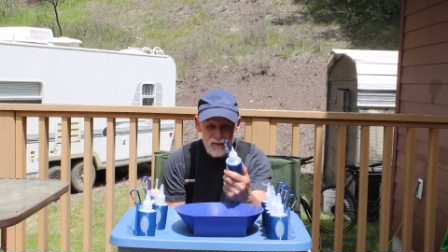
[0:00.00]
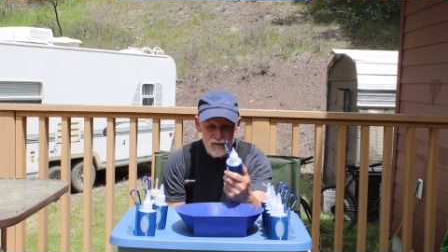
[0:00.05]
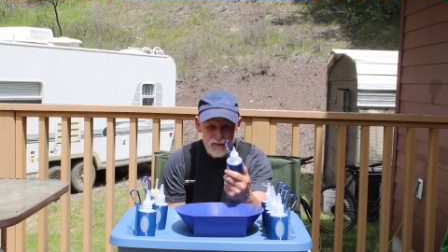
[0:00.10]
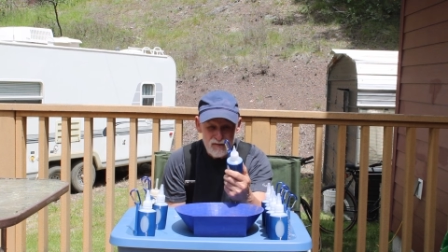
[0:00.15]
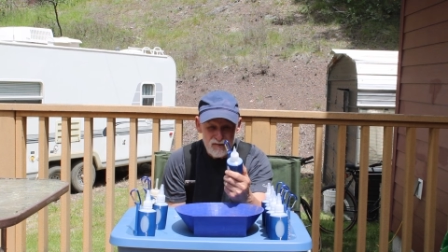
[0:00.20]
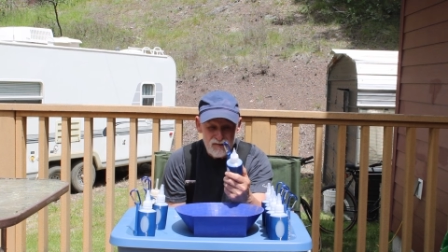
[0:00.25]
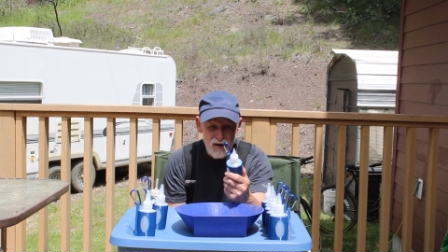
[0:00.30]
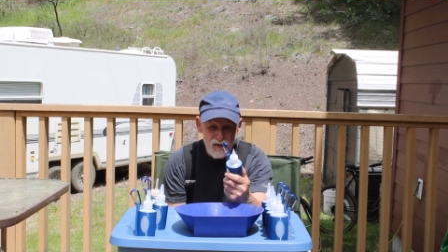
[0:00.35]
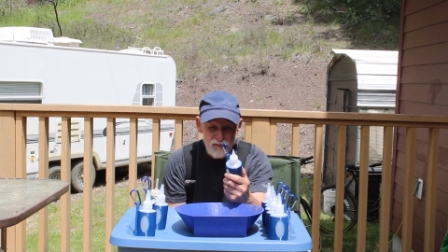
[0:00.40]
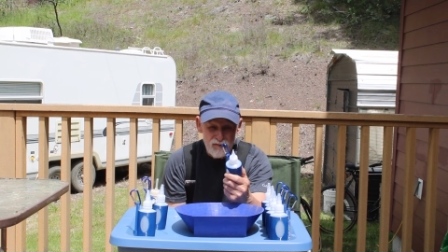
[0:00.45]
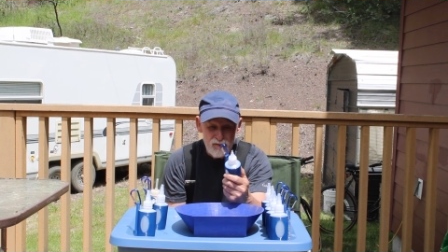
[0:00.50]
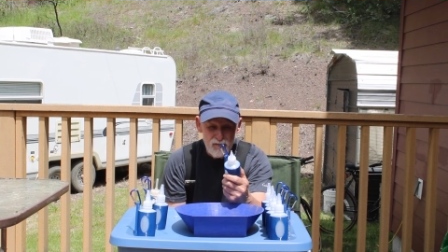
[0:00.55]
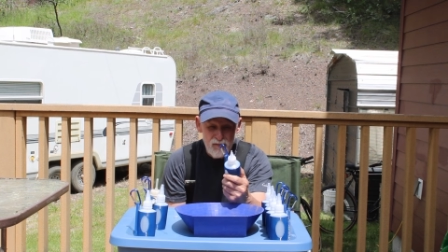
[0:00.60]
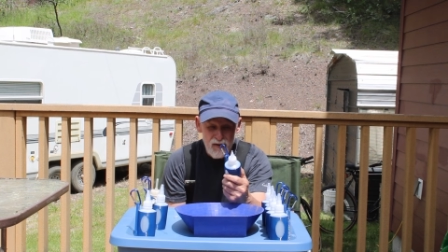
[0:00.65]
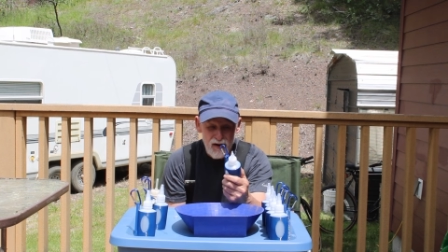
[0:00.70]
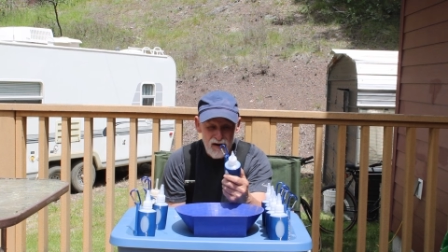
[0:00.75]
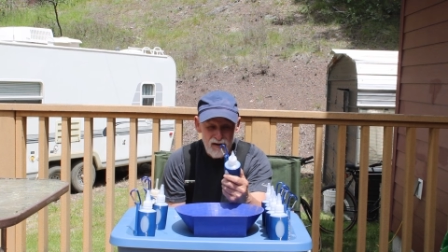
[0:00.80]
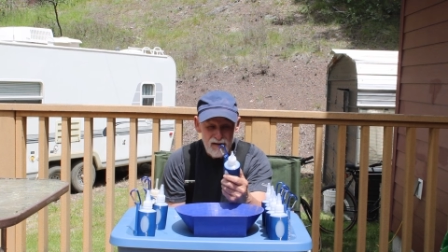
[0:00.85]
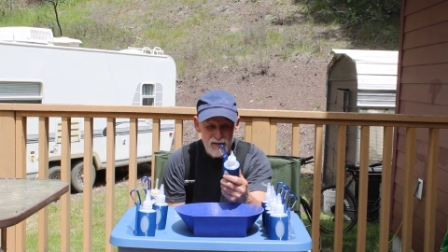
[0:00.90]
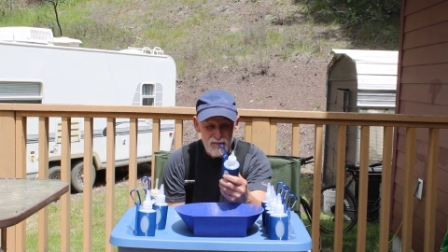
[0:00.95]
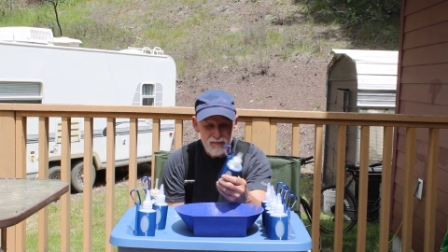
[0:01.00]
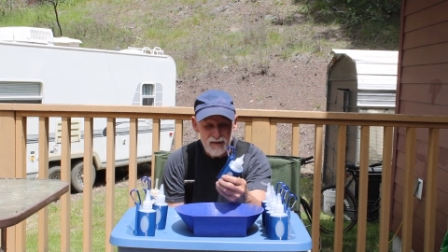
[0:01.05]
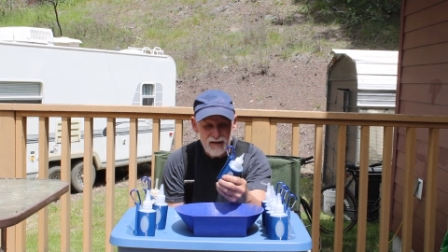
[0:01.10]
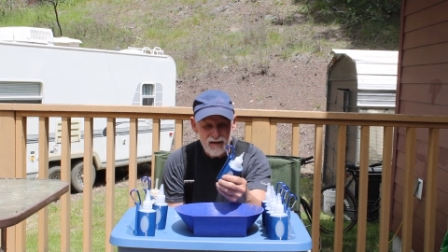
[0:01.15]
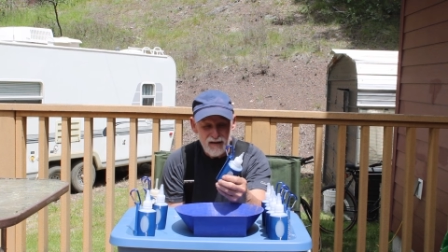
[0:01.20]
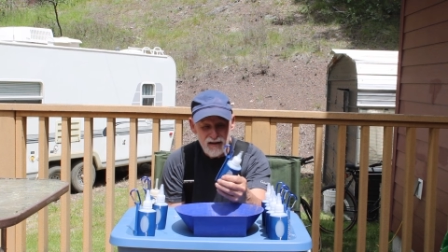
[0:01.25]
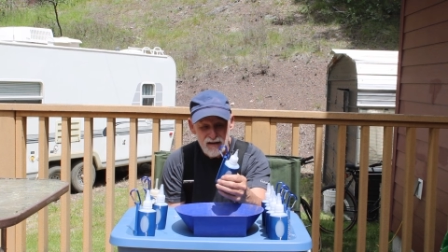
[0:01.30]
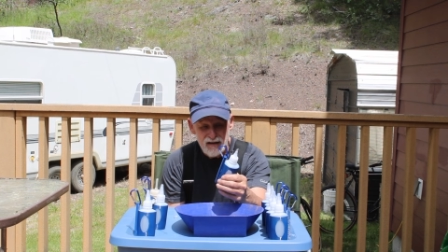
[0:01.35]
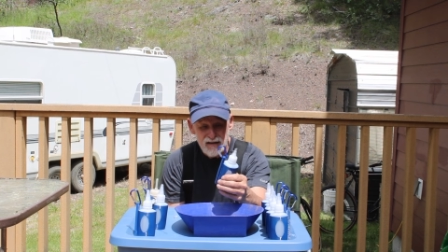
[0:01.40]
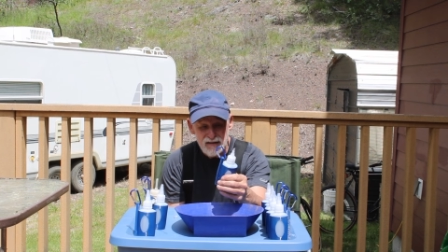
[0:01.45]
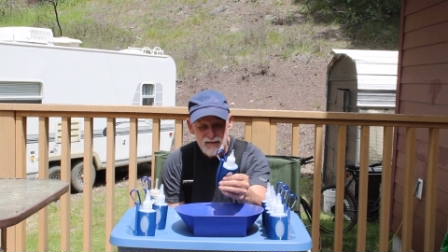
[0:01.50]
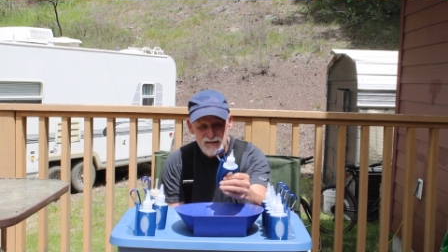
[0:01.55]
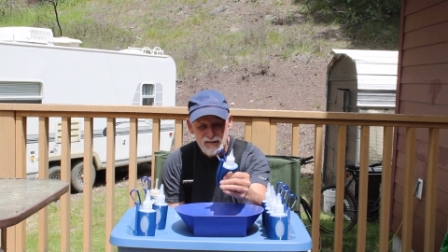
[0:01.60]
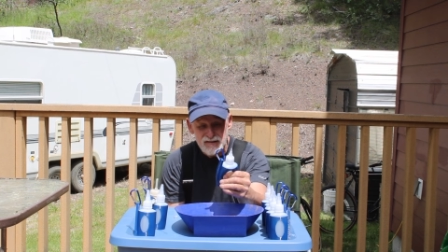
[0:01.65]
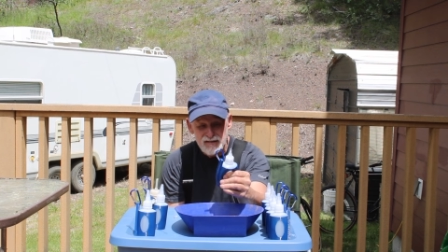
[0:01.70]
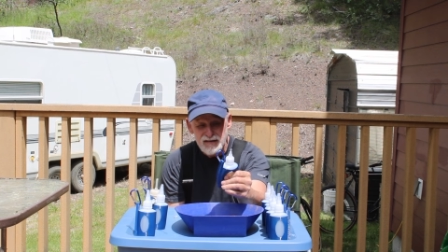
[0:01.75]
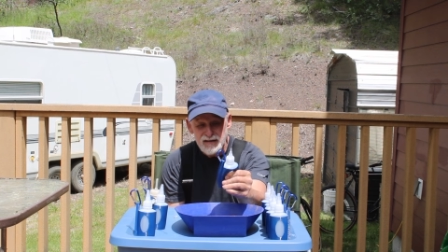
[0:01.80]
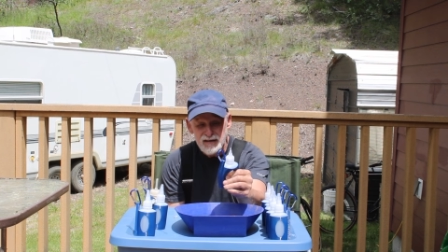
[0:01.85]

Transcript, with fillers: to the snuffer bottle because